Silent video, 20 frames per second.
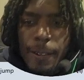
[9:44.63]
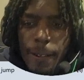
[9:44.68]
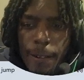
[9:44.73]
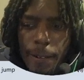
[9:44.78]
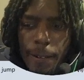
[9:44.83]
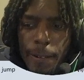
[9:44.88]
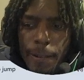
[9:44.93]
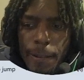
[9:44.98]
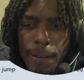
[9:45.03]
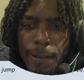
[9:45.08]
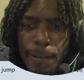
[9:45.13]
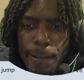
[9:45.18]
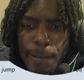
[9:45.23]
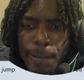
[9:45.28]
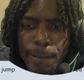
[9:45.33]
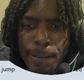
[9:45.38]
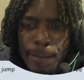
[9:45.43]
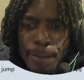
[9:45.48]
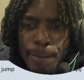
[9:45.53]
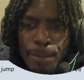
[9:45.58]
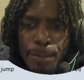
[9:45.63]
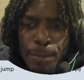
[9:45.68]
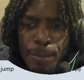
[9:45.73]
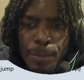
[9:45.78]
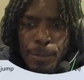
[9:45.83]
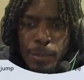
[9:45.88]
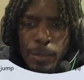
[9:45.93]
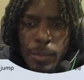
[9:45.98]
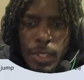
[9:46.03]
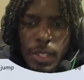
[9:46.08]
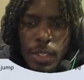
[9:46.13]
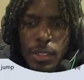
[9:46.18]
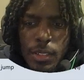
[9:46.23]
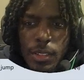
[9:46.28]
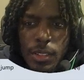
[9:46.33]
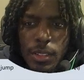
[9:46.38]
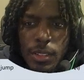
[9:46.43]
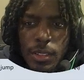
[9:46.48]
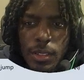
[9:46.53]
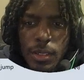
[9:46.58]
um,
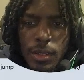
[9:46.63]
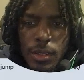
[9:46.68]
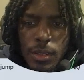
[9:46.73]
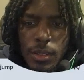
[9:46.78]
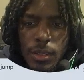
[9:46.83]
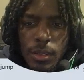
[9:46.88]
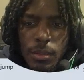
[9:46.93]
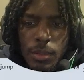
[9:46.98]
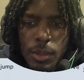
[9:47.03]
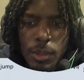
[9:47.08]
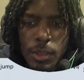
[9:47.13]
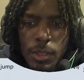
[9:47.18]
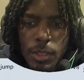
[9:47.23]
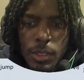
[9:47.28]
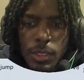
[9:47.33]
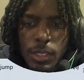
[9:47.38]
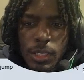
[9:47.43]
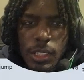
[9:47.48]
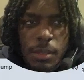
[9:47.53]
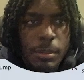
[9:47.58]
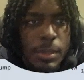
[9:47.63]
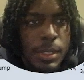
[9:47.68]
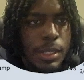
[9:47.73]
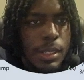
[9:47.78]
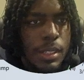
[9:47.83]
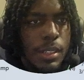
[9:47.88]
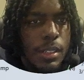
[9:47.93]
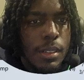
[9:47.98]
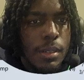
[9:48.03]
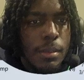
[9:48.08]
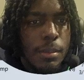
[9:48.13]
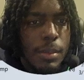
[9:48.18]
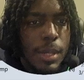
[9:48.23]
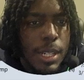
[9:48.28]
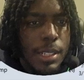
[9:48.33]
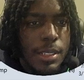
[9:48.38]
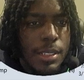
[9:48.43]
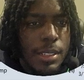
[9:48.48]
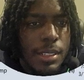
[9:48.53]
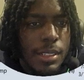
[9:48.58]
so I'm going to come here,
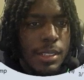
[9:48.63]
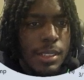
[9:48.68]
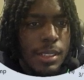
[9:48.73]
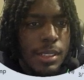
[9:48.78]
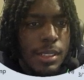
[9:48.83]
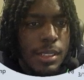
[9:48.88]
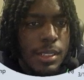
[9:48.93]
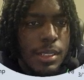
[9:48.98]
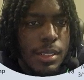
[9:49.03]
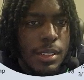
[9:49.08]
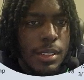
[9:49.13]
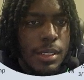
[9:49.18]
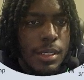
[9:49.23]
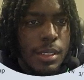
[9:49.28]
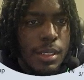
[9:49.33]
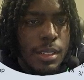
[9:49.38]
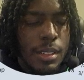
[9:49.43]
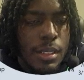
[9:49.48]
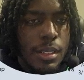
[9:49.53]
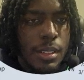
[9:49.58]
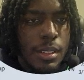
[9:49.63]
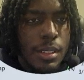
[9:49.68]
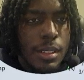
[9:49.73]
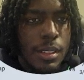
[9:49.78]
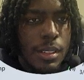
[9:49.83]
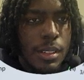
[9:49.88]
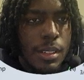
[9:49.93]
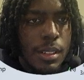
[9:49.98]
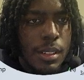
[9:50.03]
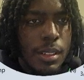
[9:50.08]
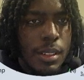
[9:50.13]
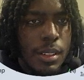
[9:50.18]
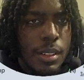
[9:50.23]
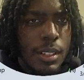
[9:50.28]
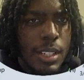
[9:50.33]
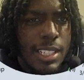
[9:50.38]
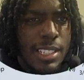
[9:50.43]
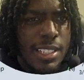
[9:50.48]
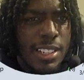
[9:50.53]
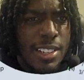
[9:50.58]
paginated list.
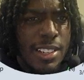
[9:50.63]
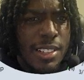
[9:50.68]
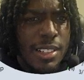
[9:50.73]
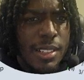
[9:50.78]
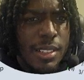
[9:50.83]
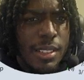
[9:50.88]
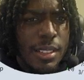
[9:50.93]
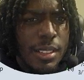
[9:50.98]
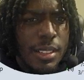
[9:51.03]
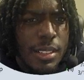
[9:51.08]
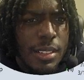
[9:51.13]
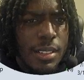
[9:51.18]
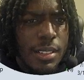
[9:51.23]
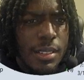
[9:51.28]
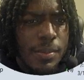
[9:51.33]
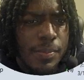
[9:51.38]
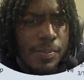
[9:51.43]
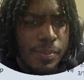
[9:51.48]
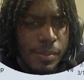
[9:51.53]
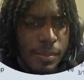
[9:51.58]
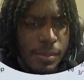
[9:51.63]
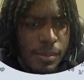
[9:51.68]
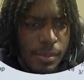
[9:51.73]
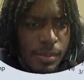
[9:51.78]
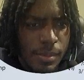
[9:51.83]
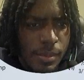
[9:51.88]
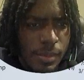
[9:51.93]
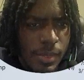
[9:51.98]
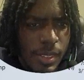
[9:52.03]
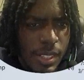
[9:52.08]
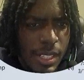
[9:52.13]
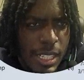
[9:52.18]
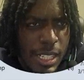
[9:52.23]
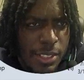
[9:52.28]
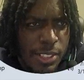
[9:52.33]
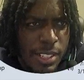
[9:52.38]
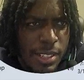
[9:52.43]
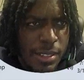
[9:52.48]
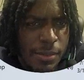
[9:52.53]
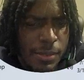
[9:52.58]
Actually, I already did this. Yeah, I was
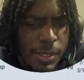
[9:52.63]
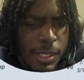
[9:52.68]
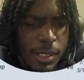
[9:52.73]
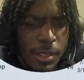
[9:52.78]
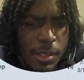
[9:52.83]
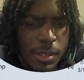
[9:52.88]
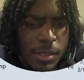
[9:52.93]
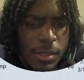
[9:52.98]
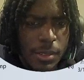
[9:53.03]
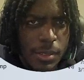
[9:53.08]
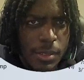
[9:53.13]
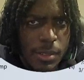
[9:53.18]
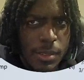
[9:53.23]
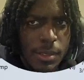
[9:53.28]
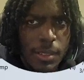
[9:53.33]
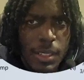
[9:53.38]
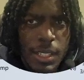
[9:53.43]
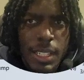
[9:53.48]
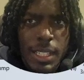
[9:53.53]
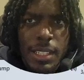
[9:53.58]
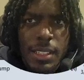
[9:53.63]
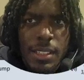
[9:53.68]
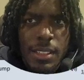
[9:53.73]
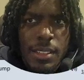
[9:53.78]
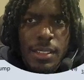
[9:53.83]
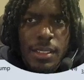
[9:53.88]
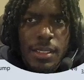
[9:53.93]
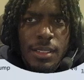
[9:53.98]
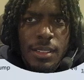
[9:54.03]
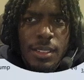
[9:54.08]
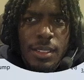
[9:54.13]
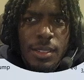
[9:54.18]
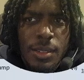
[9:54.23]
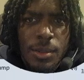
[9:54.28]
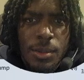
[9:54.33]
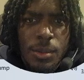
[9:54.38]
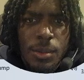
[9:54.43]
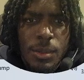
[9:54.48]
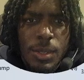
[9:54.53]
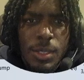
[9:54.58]
trying to figure out why this
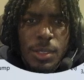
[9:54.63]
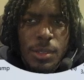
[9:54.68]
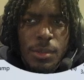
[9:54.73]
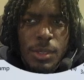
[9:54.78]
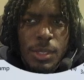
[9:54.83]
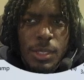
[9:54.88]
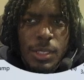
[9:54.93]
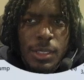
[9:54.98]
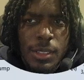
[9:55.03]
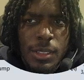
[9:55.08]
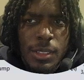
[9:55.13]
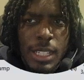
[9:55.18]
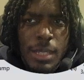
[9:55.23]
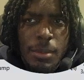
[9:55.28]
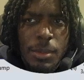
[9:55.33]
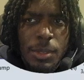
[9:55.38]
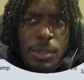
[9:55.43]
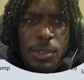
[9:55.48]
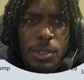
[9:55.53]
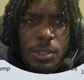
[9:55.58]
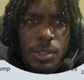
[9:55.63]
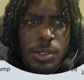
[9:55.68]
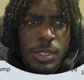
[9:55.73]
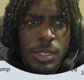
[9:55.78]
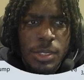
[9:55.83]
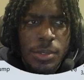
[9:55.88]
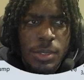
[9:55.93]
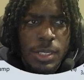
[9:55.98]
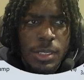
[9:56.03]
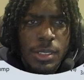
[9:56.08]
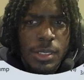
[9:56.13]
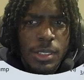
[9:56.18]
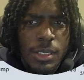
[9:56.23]
wasn't working. I'm gonna do this really quickly.